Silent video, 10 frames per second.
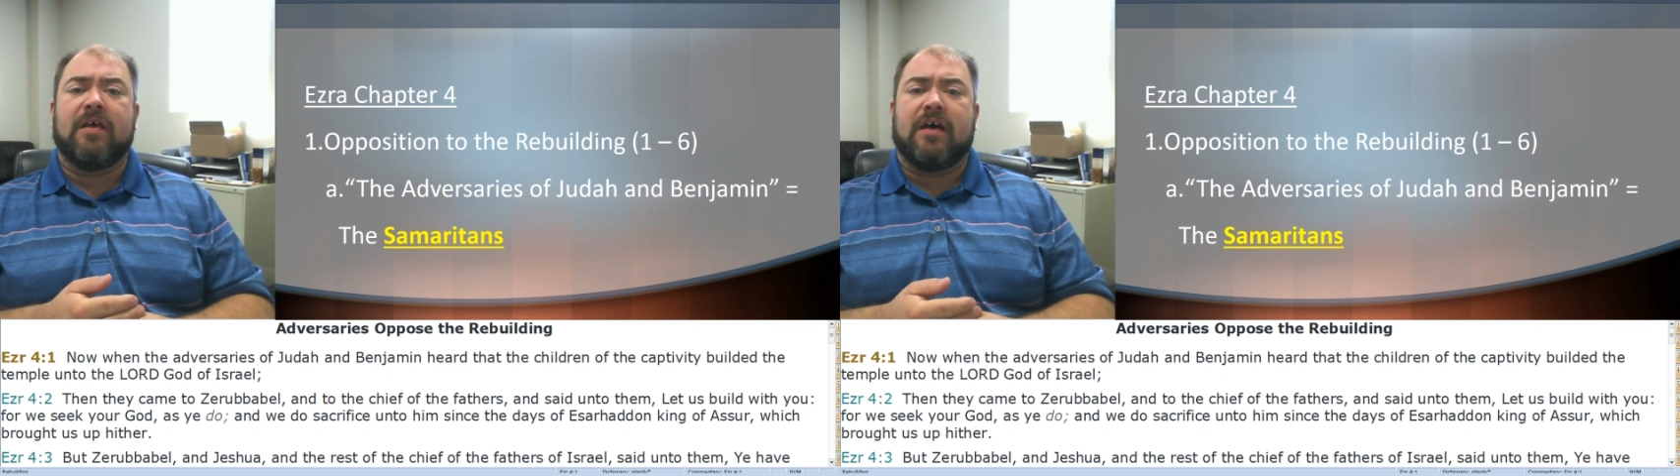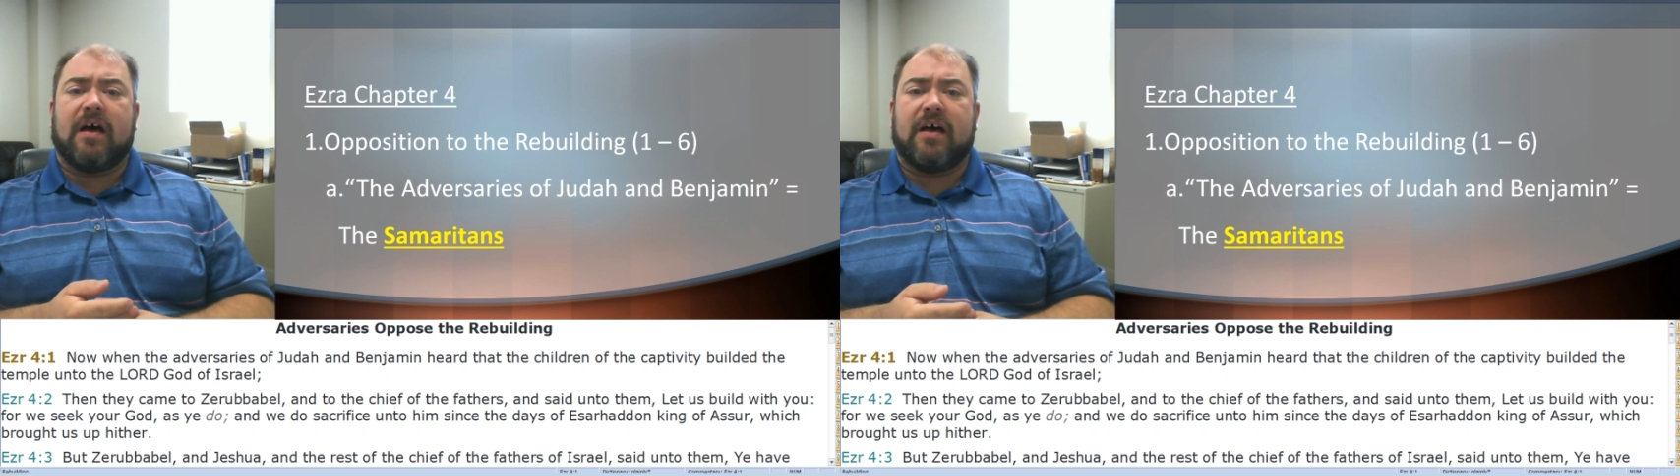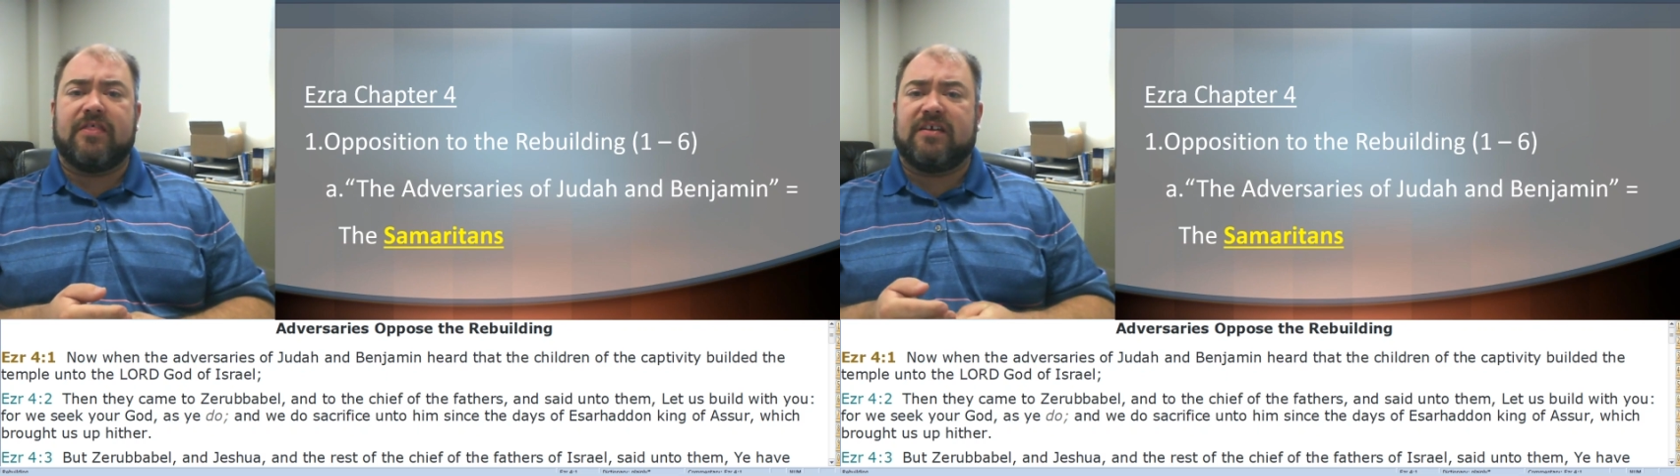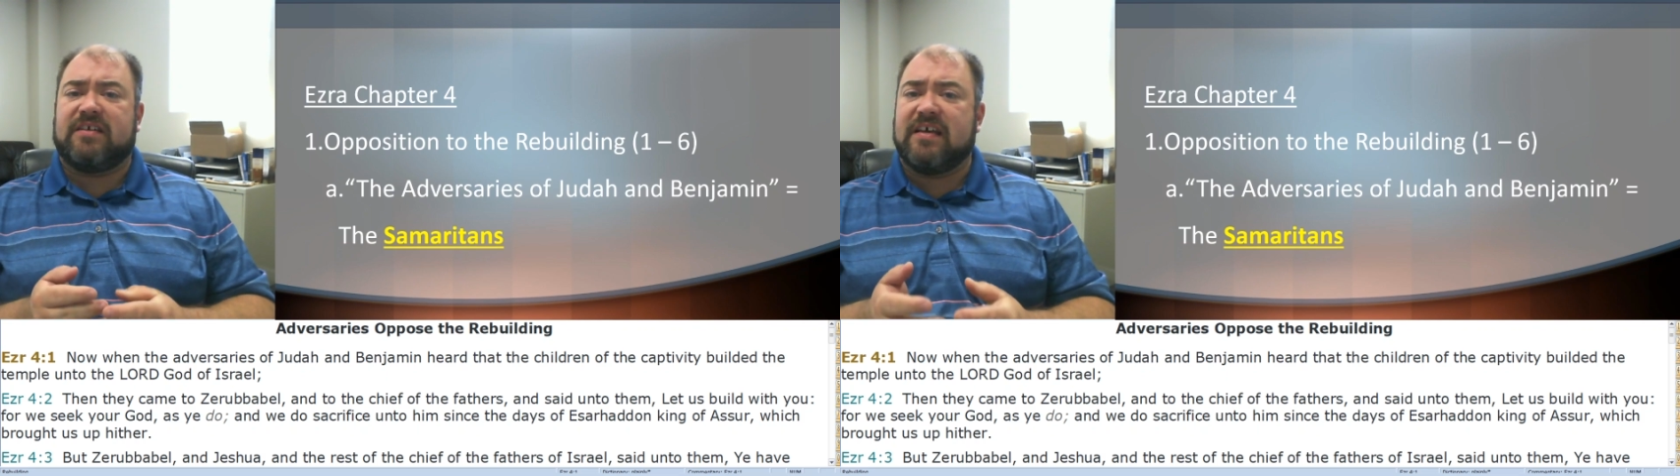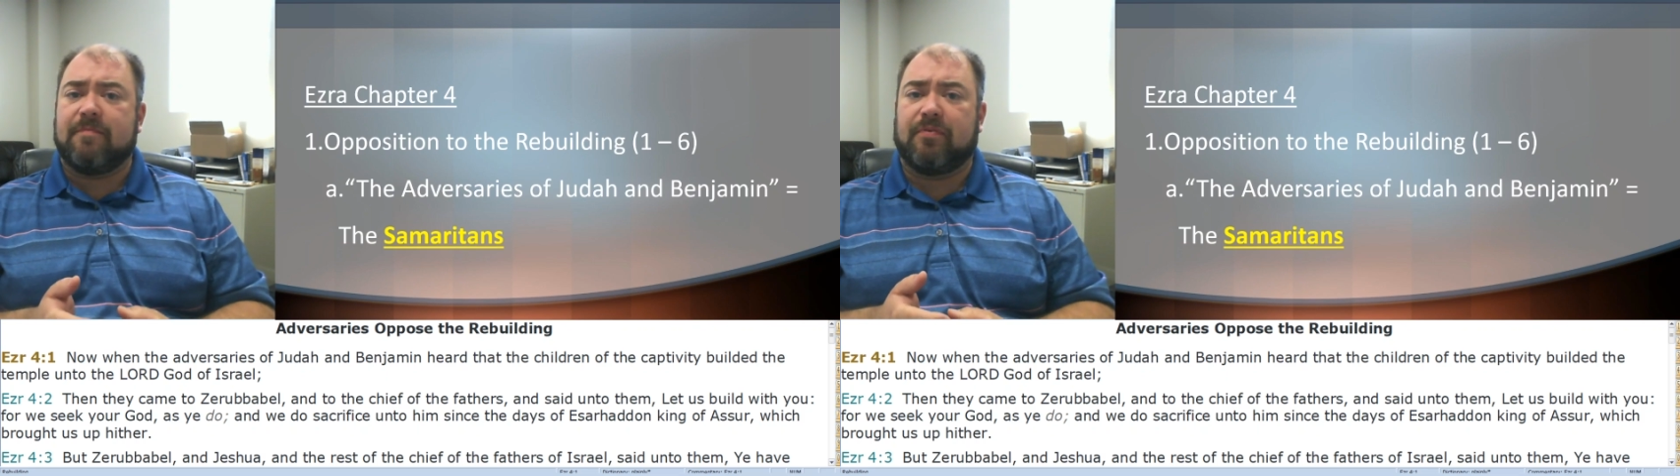the
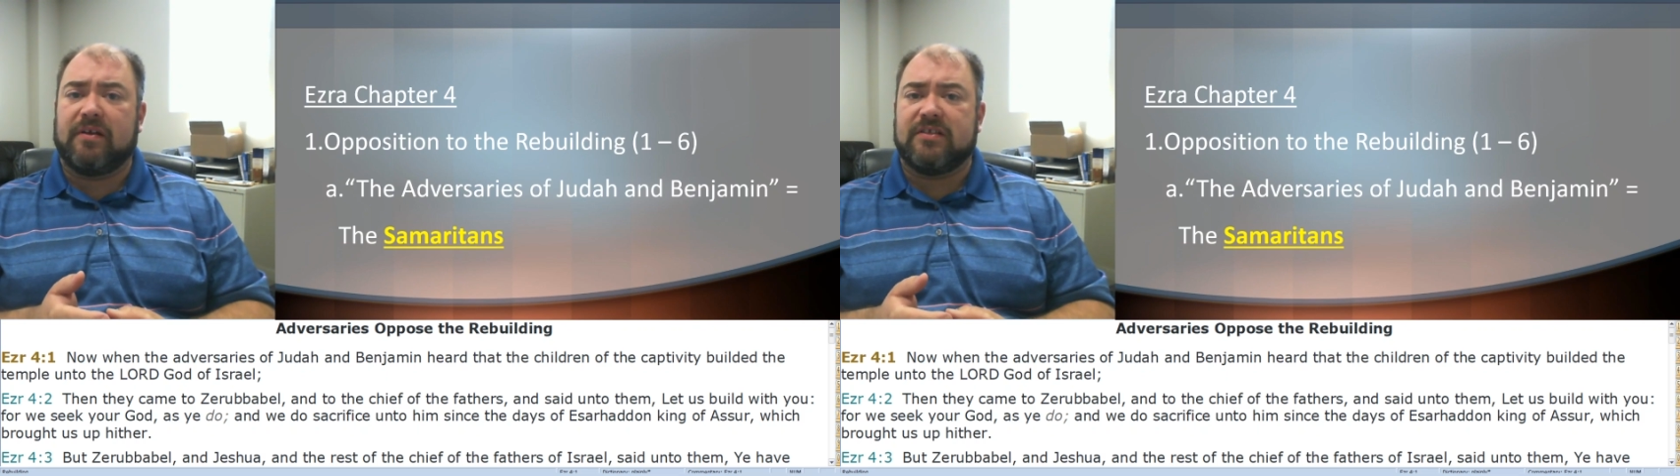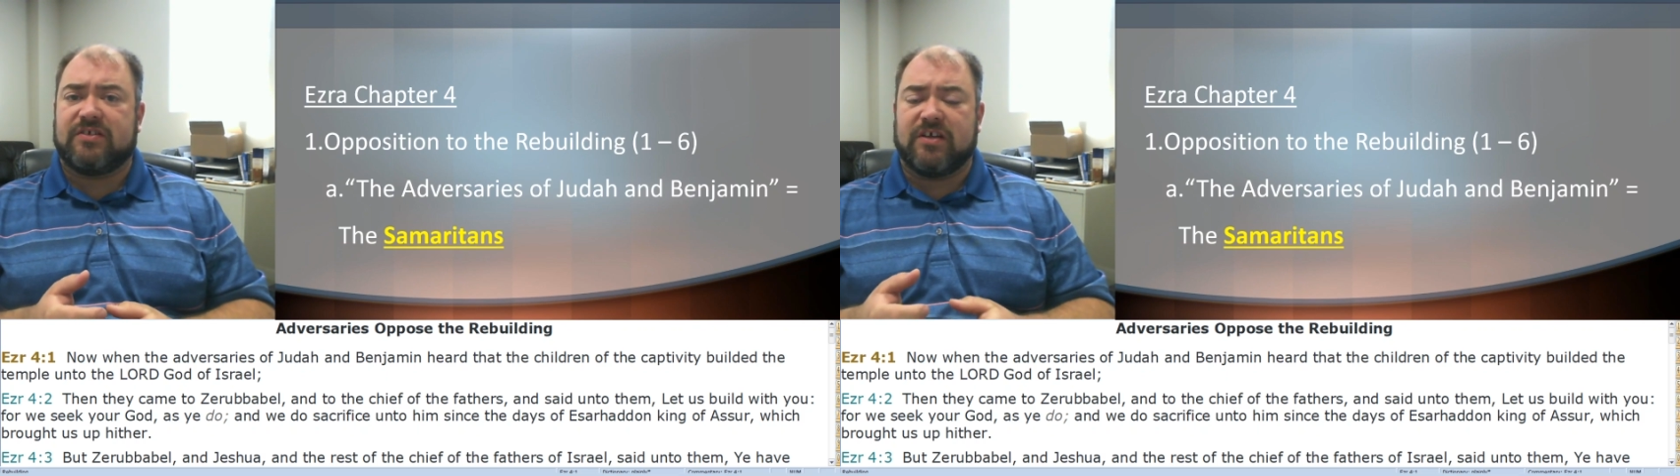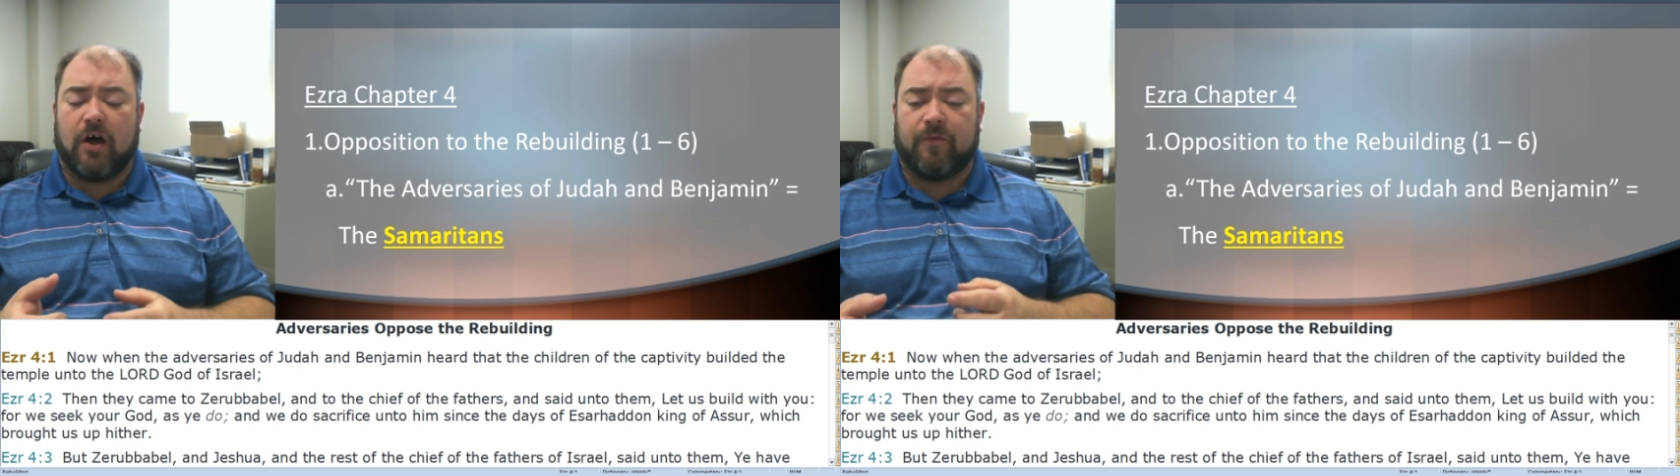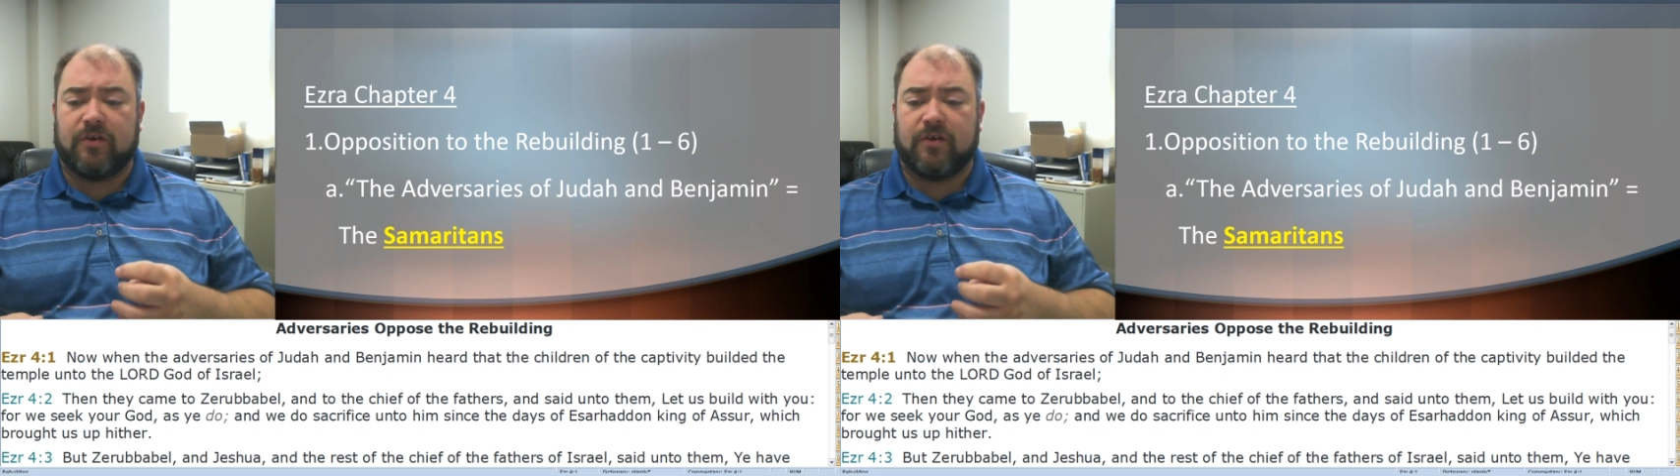temple itself,